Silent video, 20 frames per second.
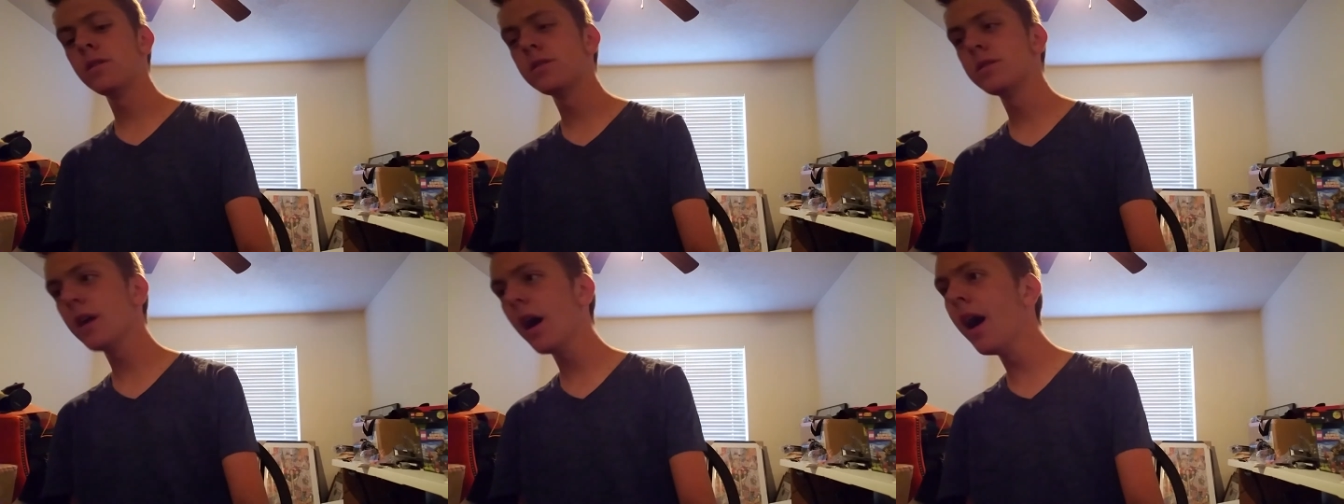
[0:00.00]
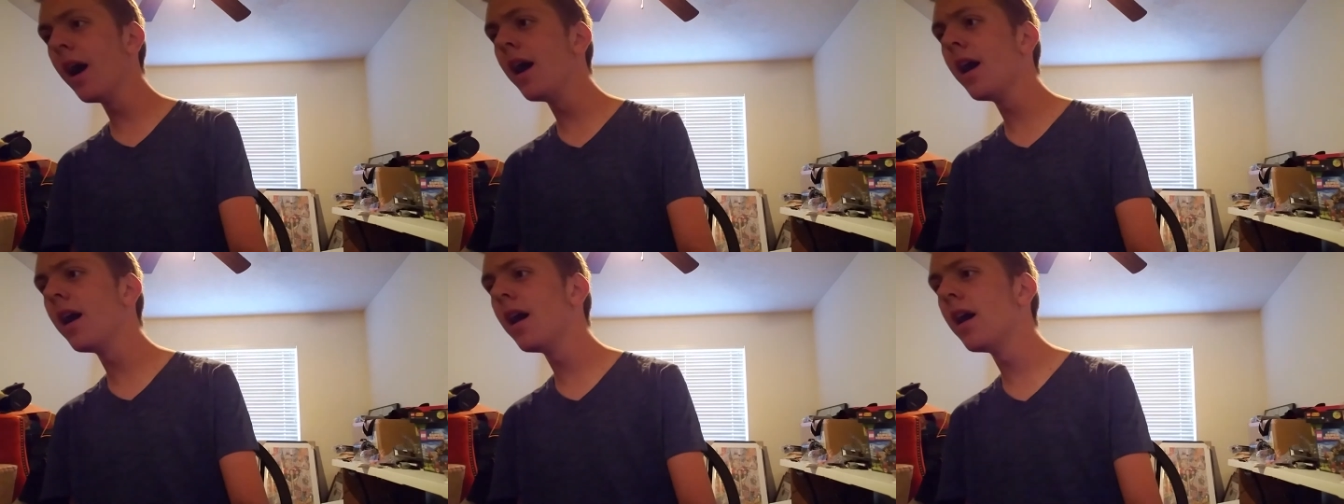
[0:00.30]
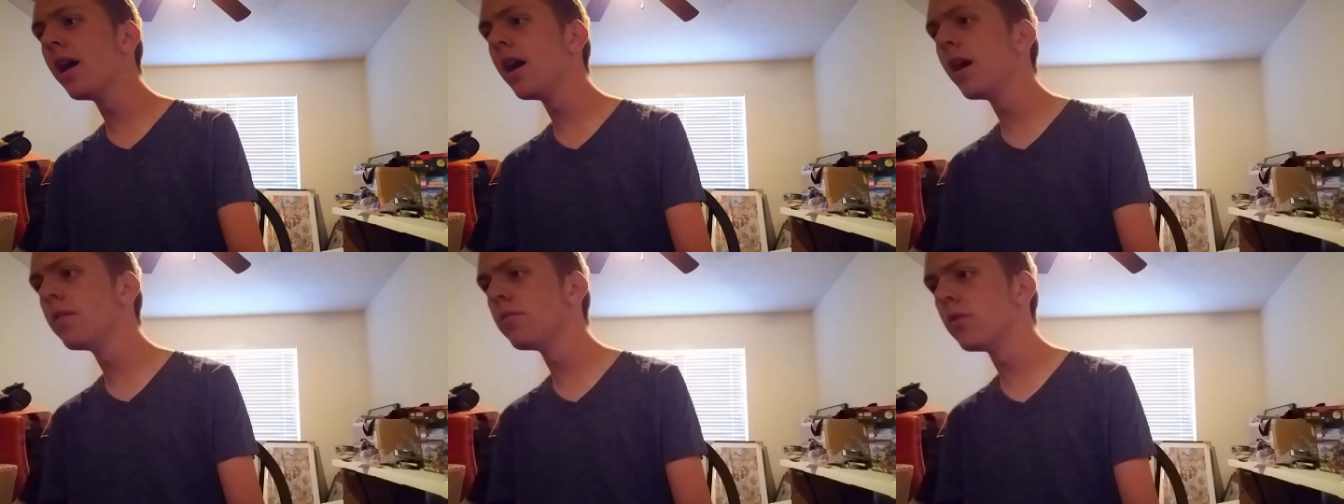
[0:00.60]

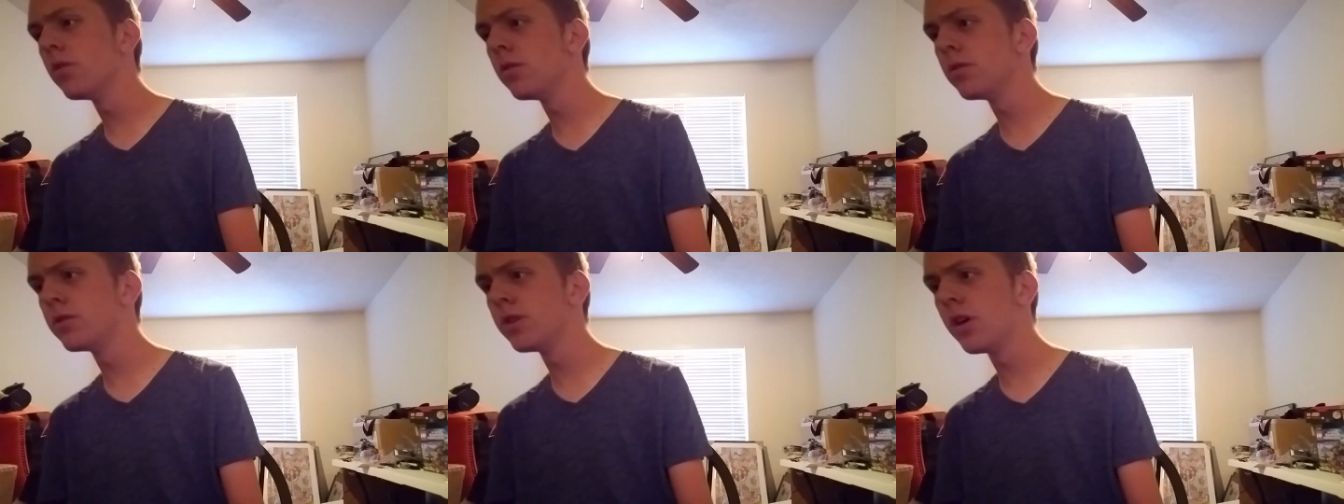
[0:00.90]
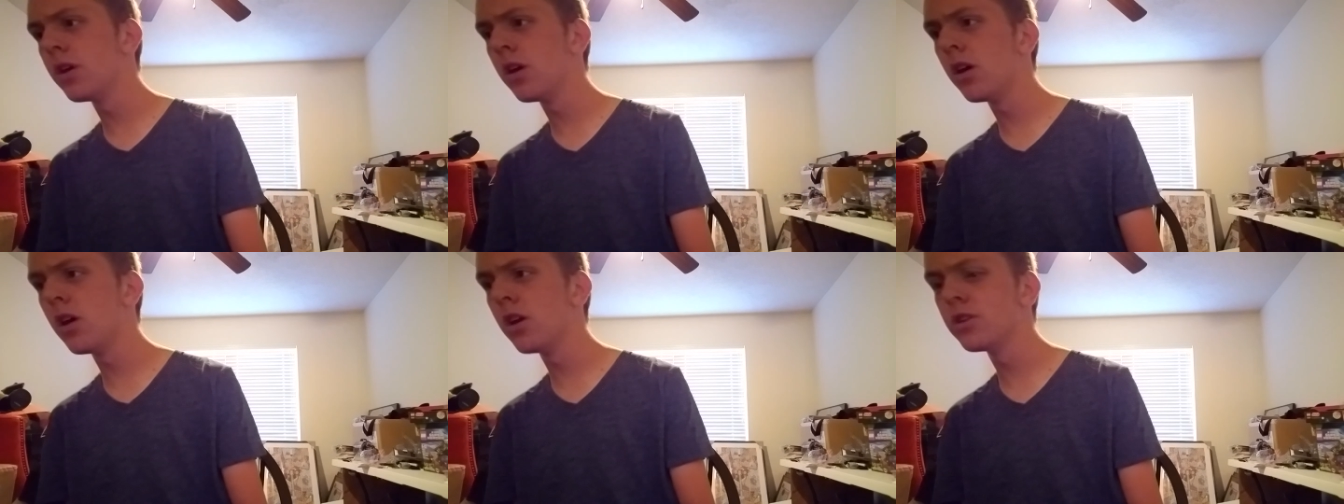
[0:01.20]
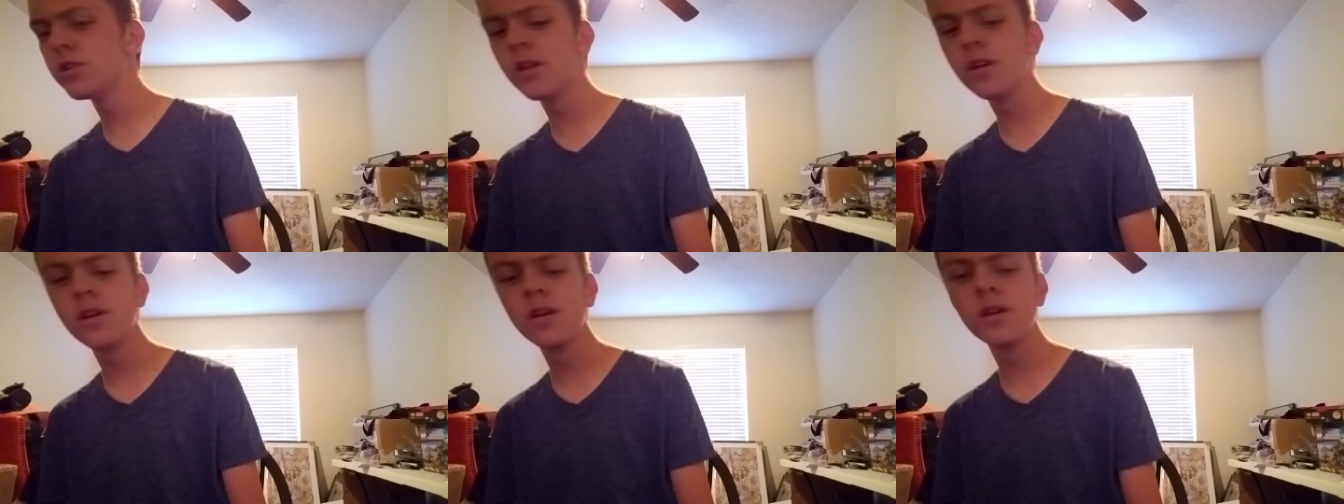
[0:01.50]
I will touch
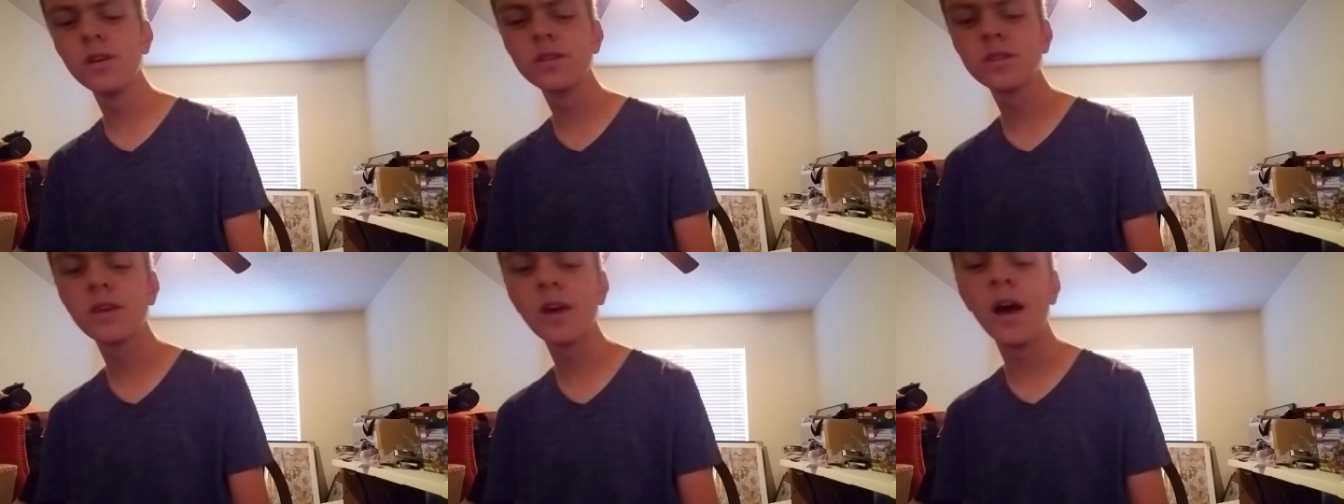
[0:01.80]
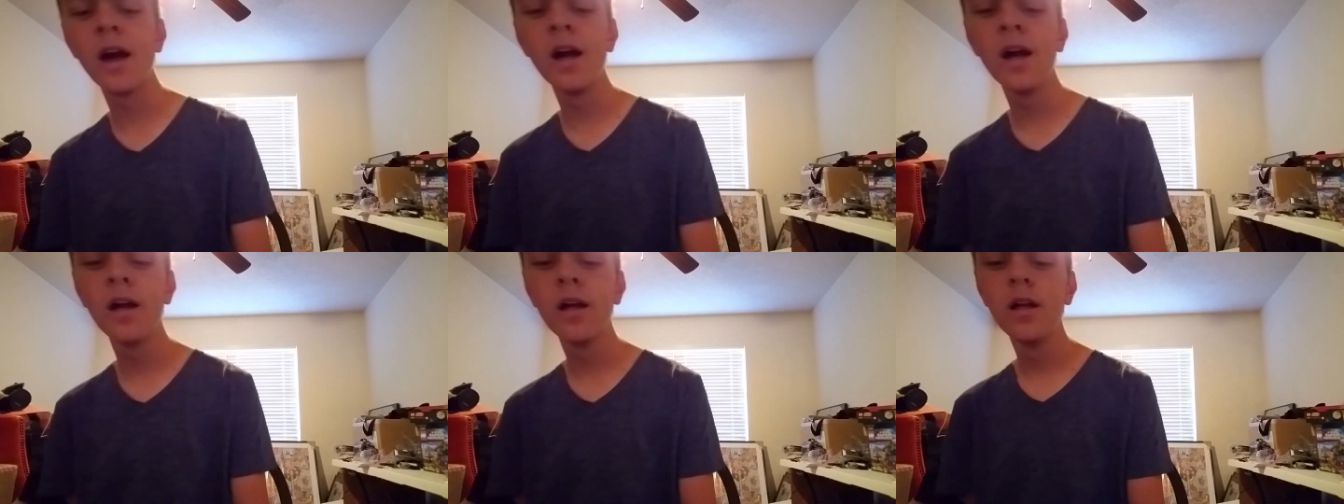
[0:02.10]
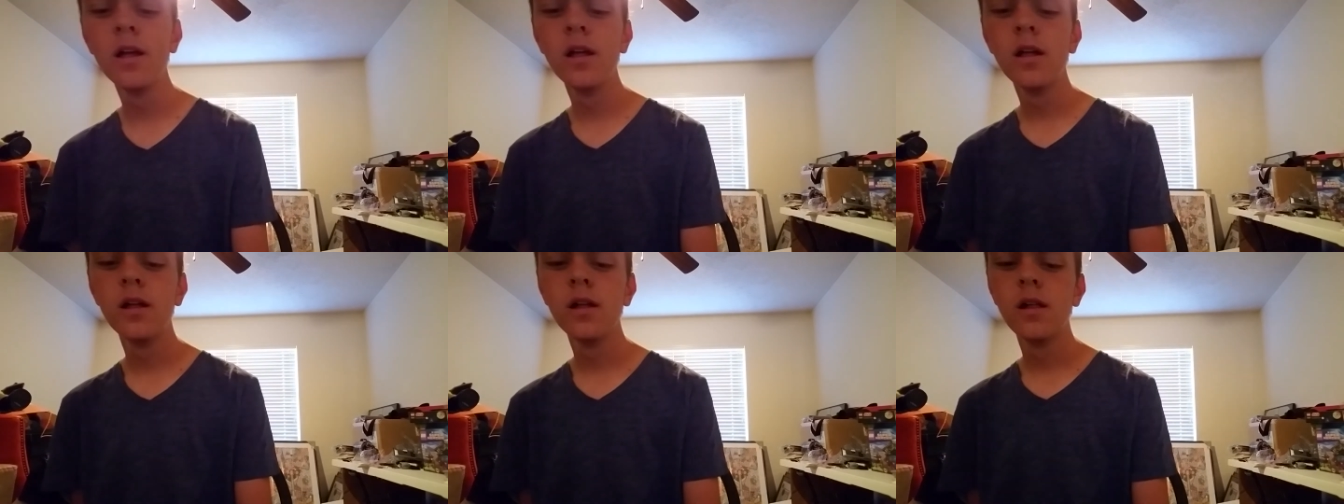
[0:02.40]
the
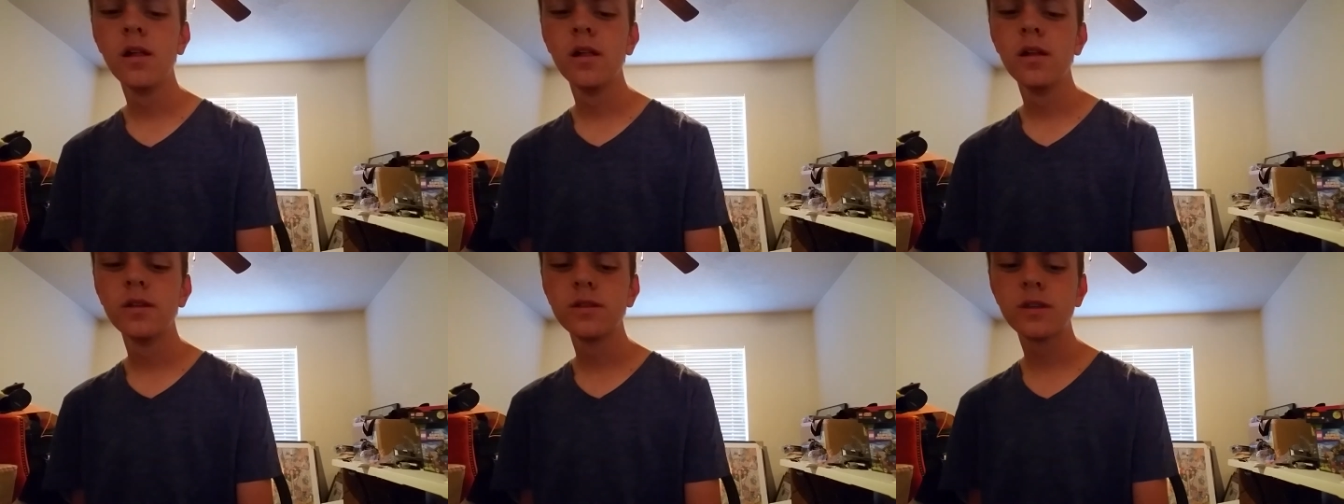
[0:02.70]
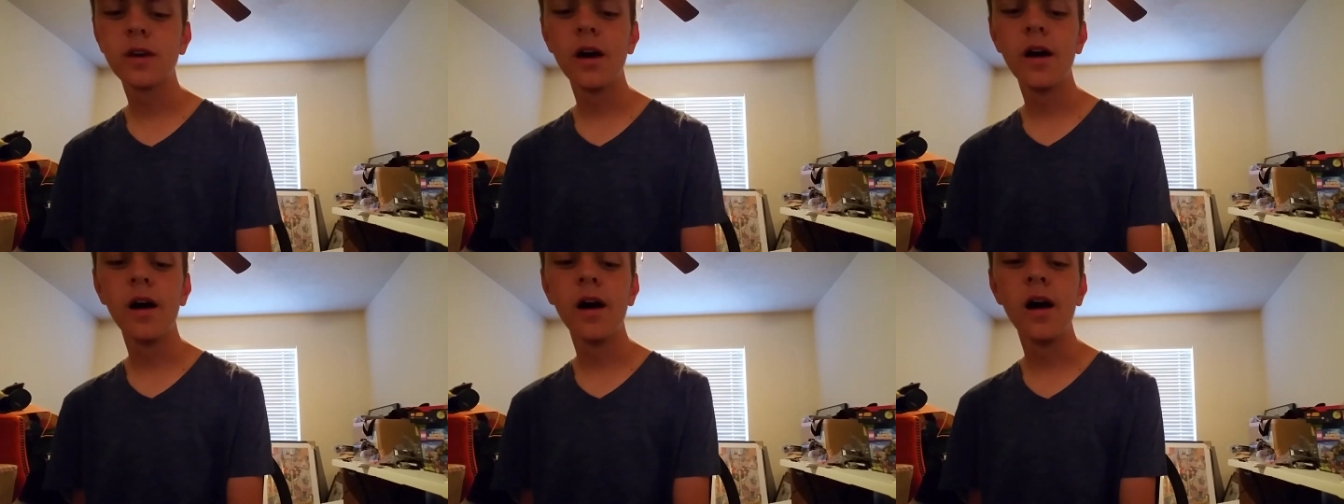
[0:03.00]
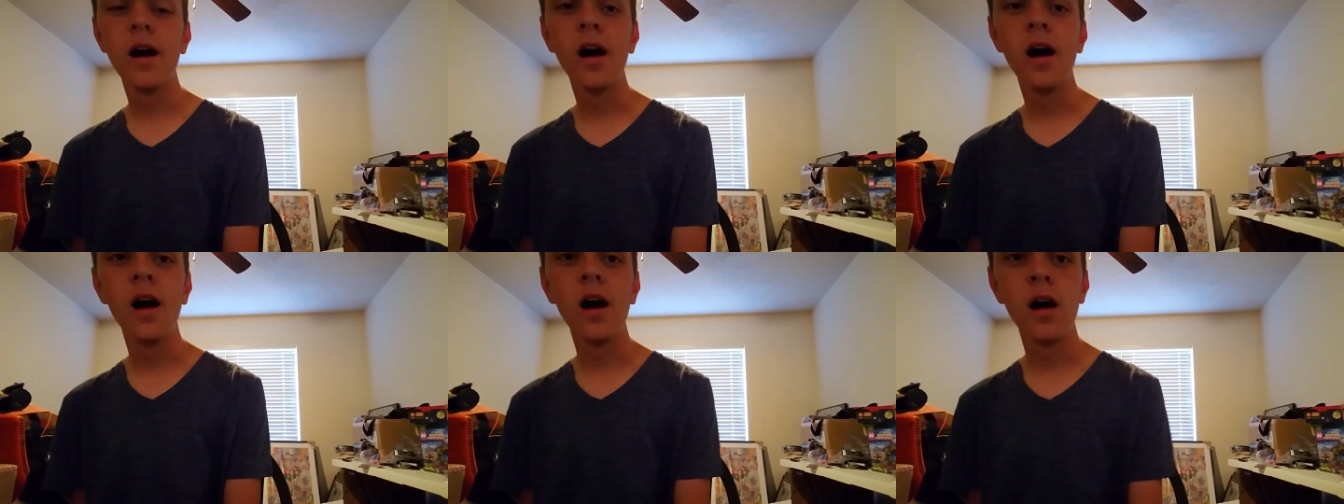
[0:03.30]
sky,
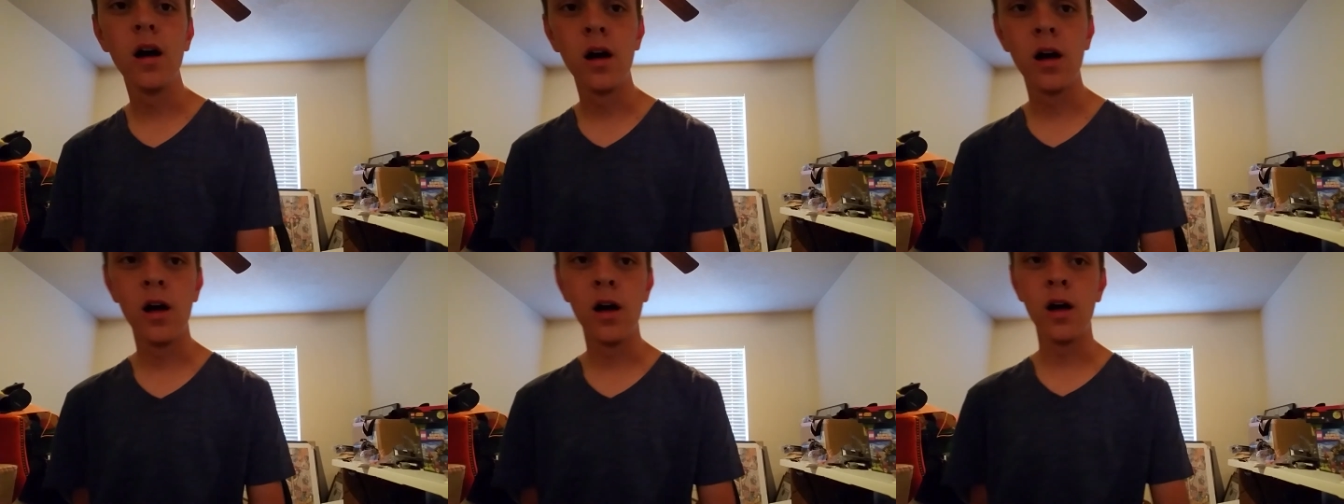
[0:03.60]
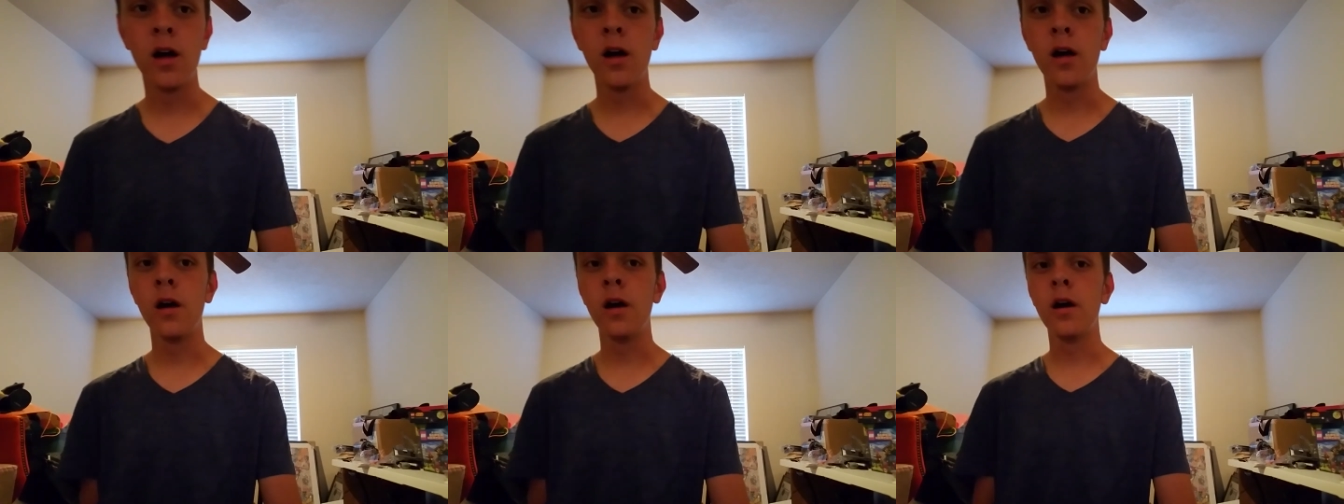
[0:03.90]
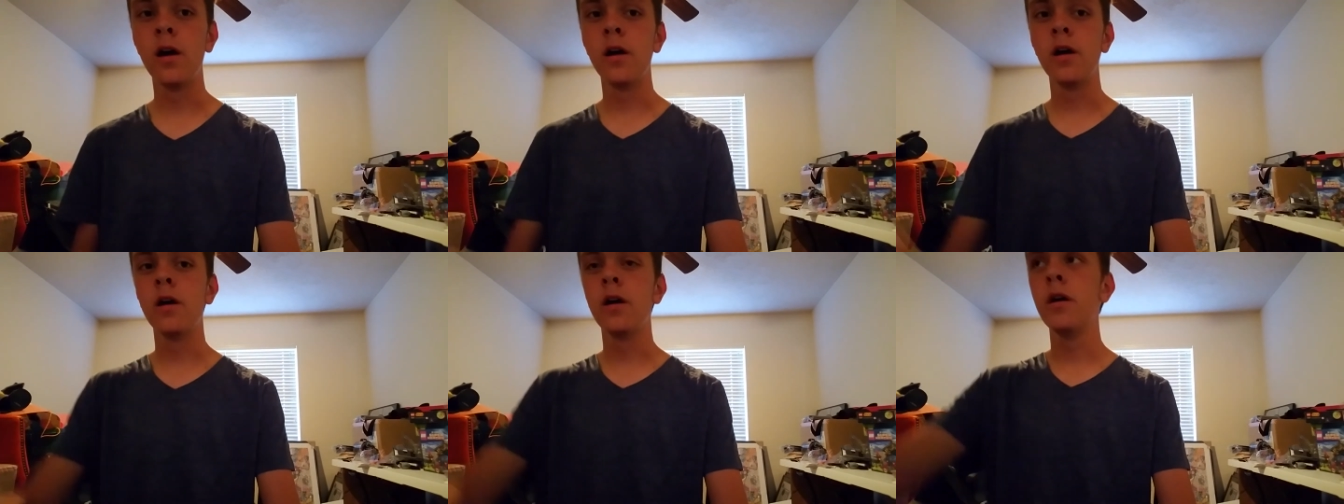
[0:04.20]

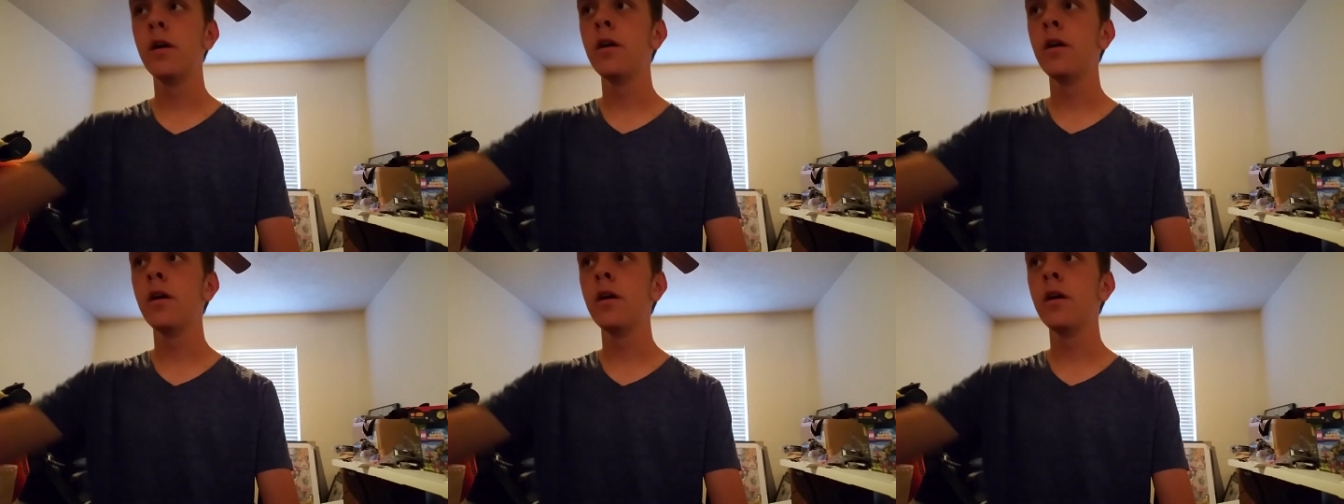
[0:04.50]
sky.